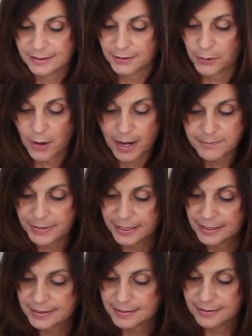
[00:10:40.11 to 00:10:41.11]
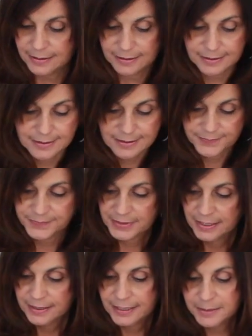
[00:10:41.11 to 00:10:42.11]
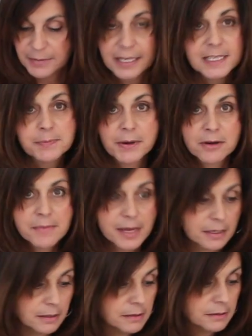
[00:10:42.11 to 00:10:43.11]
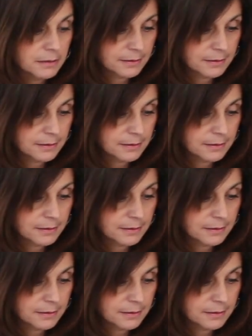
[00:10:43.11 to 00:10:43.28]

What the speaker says: You know, I baked these in my experimental